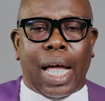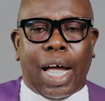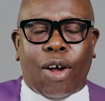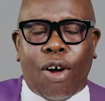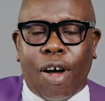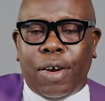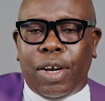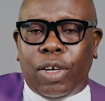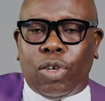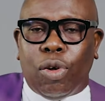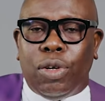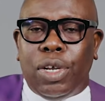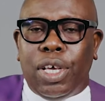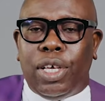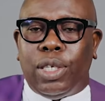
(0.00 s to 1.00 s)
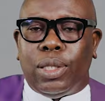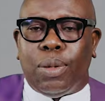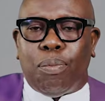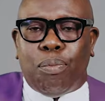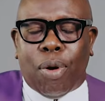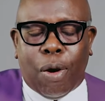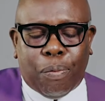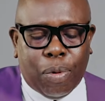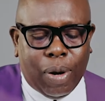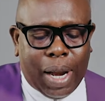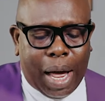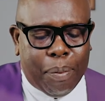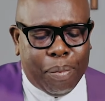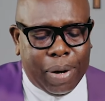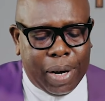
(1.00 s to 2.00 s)
According to these
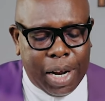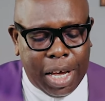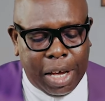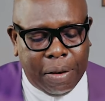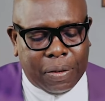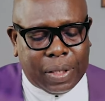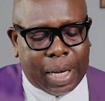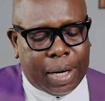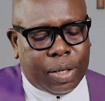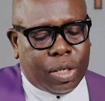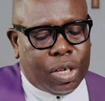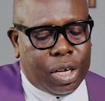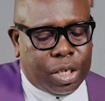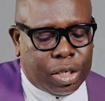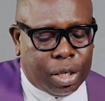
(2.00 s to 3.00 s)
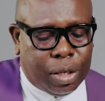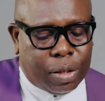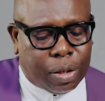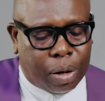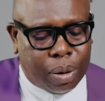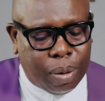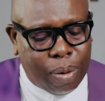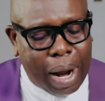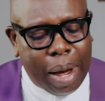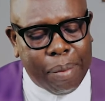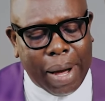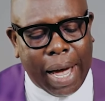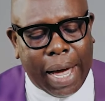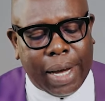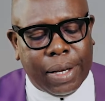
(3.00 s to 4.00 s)
popular beliefs and teachings of the
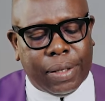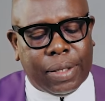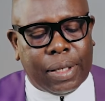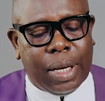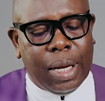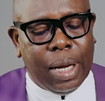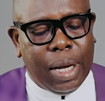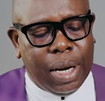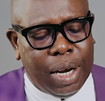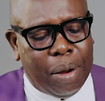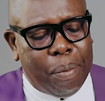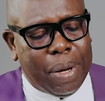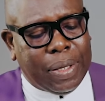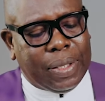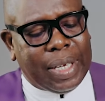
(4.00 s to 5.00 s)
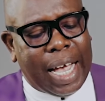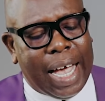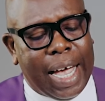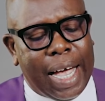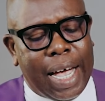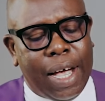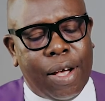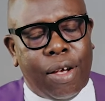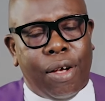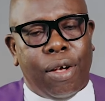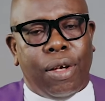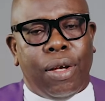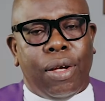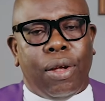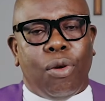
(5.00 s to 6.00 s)
rabbis, the Messiah
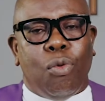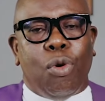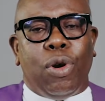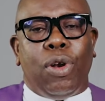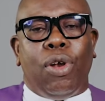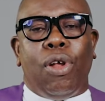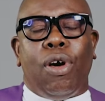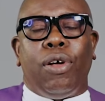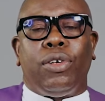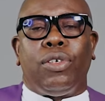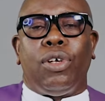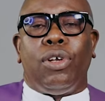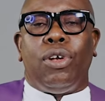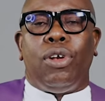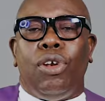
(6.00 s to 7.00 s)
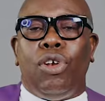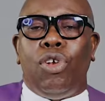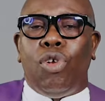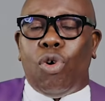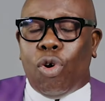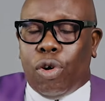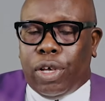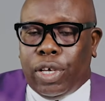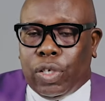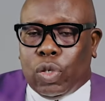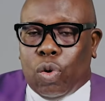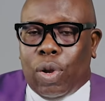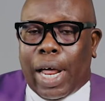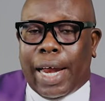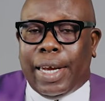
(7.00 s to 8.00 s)
would not know his
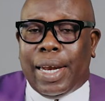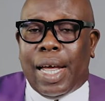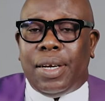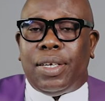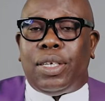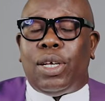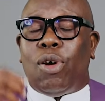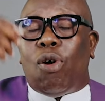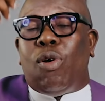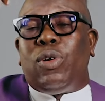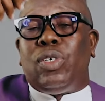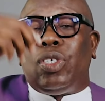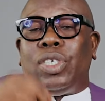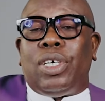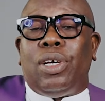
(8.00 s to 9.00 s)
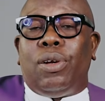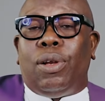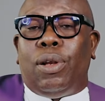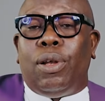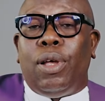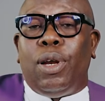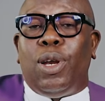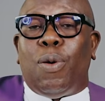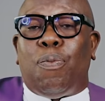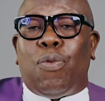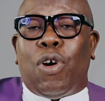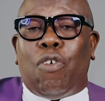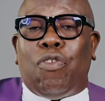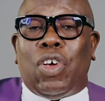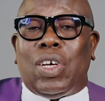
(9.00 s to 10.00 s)
own identity until the
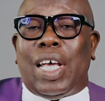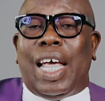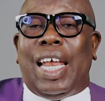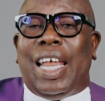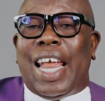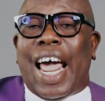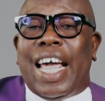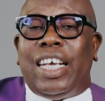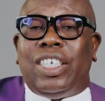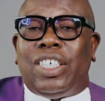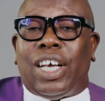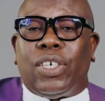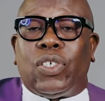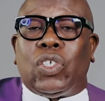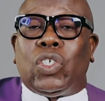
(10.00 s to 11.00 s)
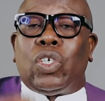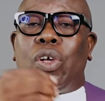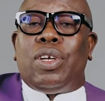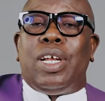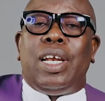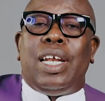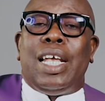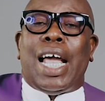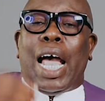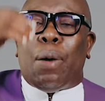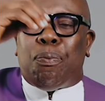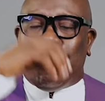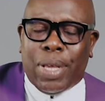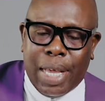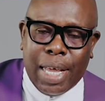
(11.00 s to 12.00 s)
prophet Elijah suddenly
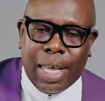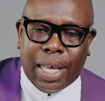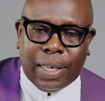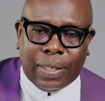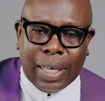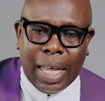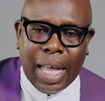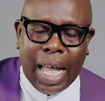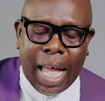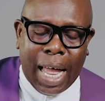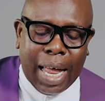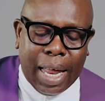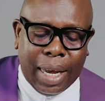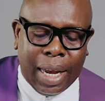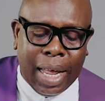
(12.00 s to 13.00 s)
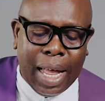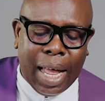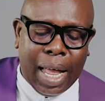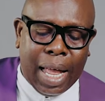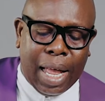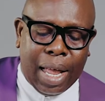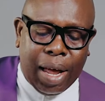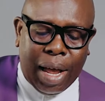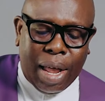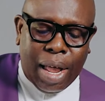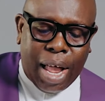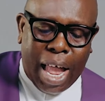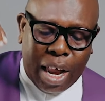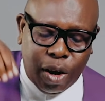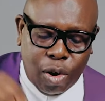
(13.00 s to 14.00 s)
appears and
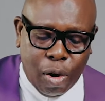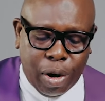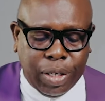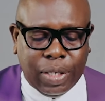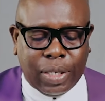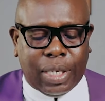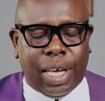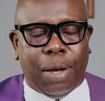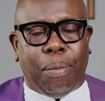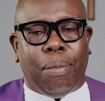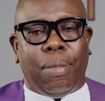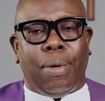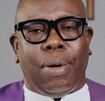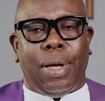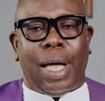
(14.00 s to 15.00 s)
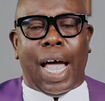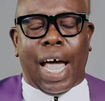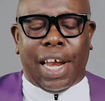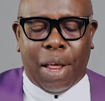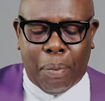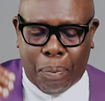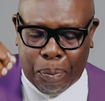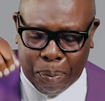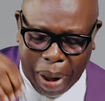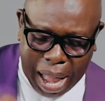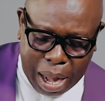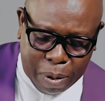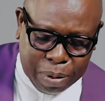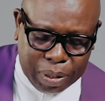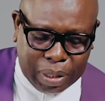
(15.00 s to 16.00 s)
anoints him and
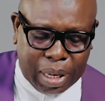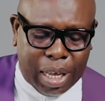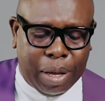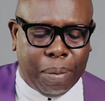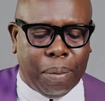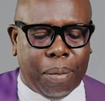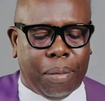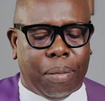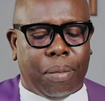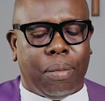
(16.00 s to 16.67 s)
empowers him.